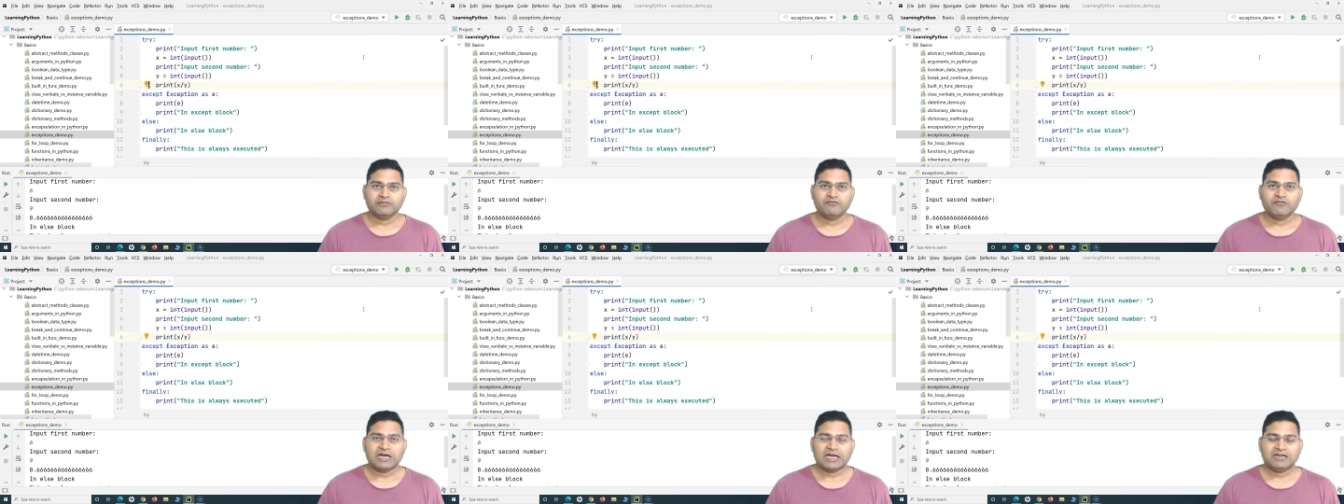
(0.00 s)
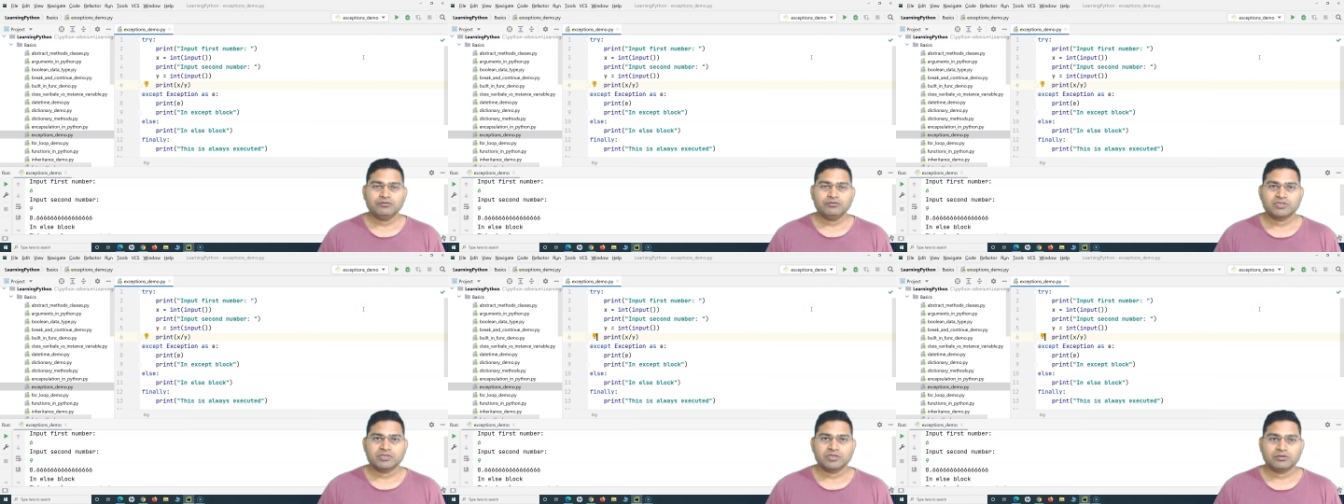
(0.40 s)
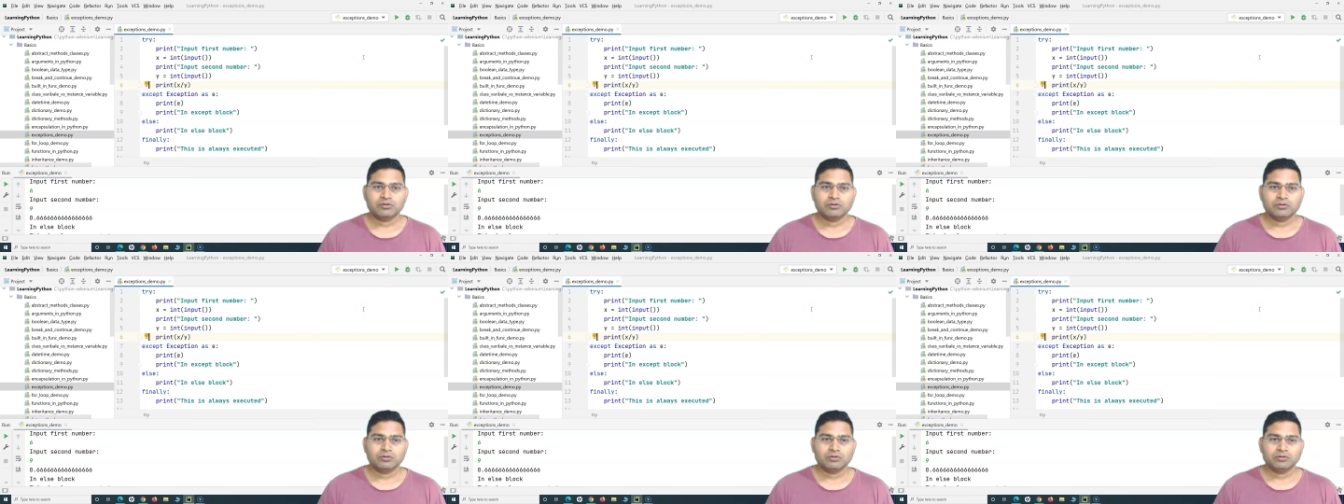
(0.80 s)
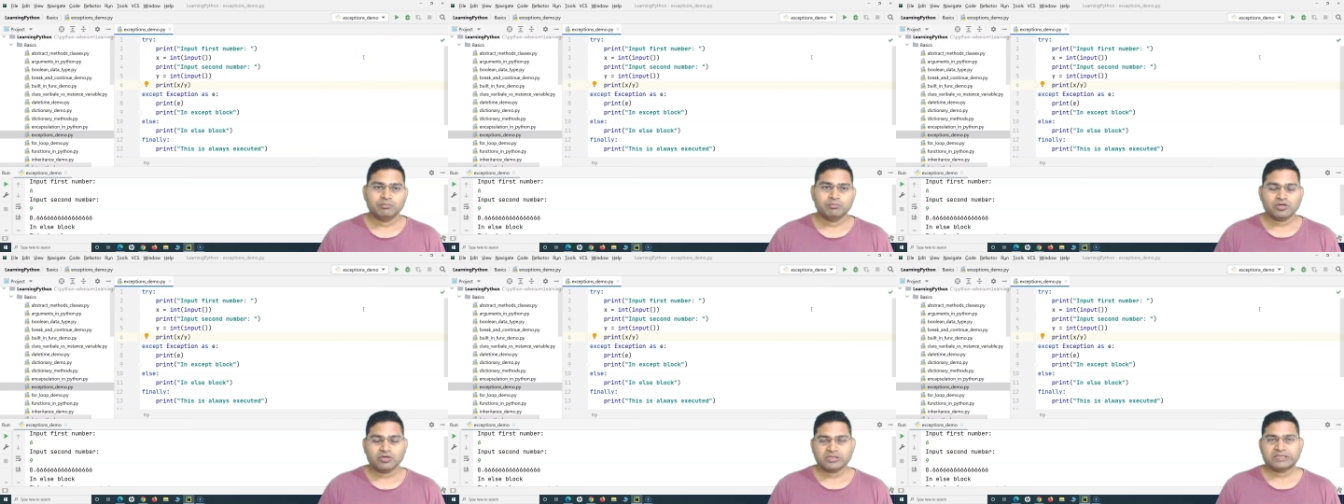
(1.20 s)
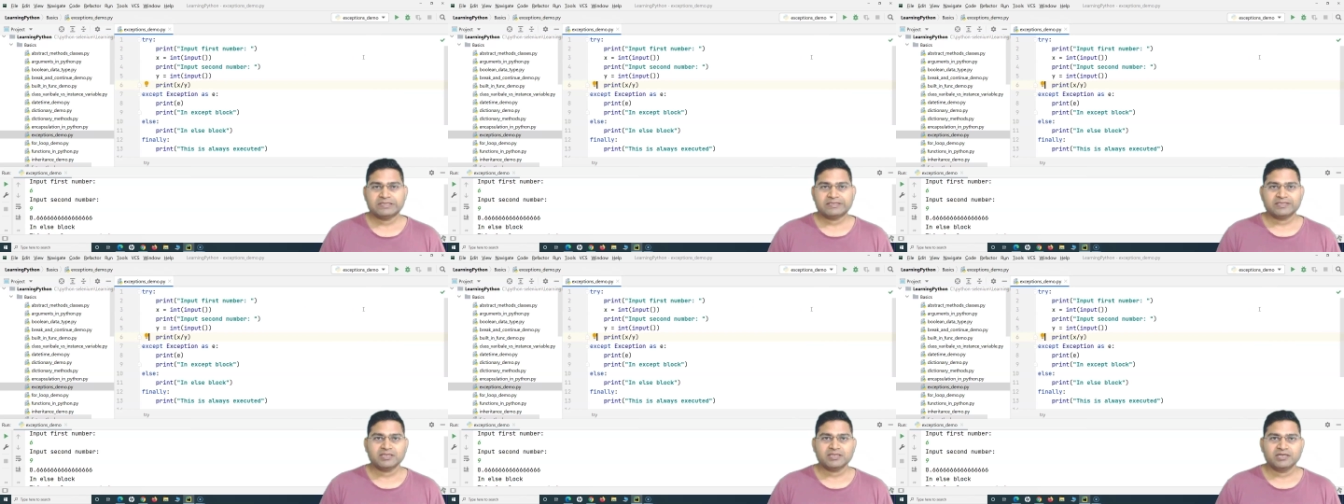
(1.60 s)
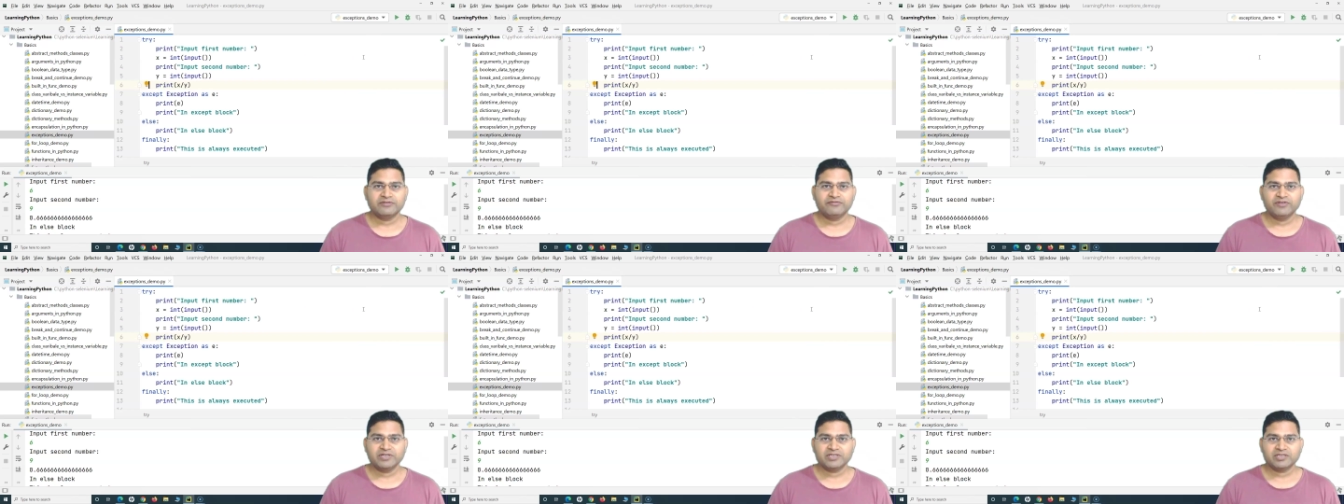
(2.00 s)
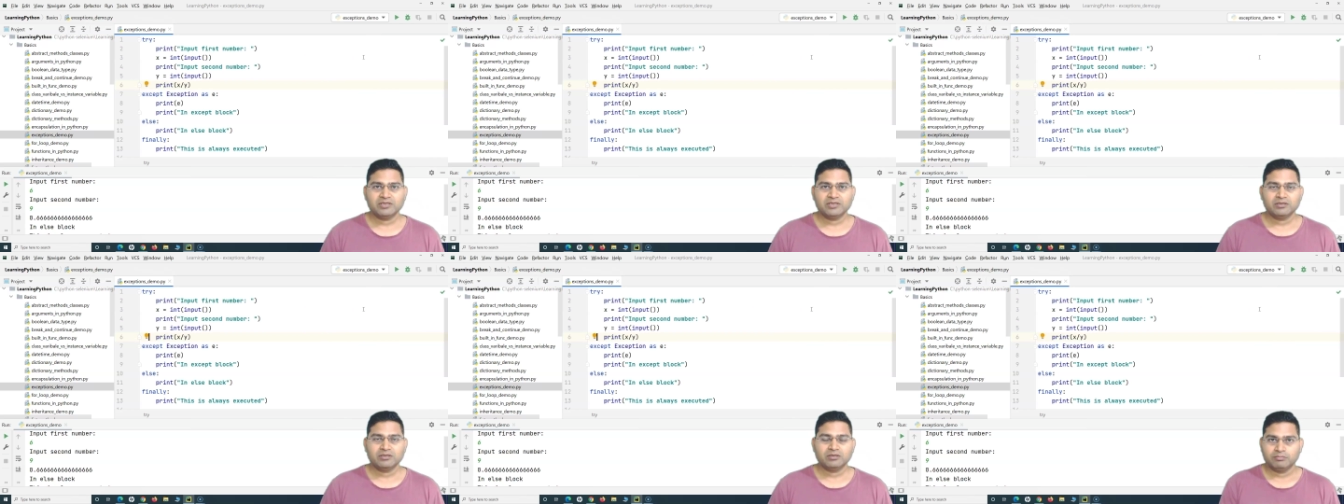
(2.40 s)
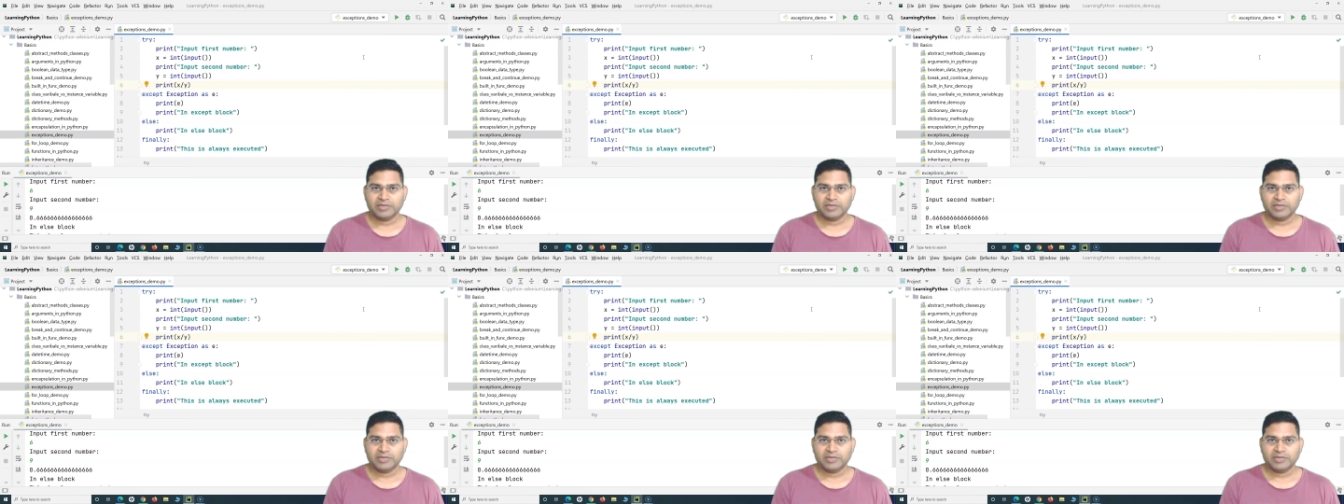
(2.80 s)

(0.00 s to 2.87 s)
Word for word: the value 0 because this is a division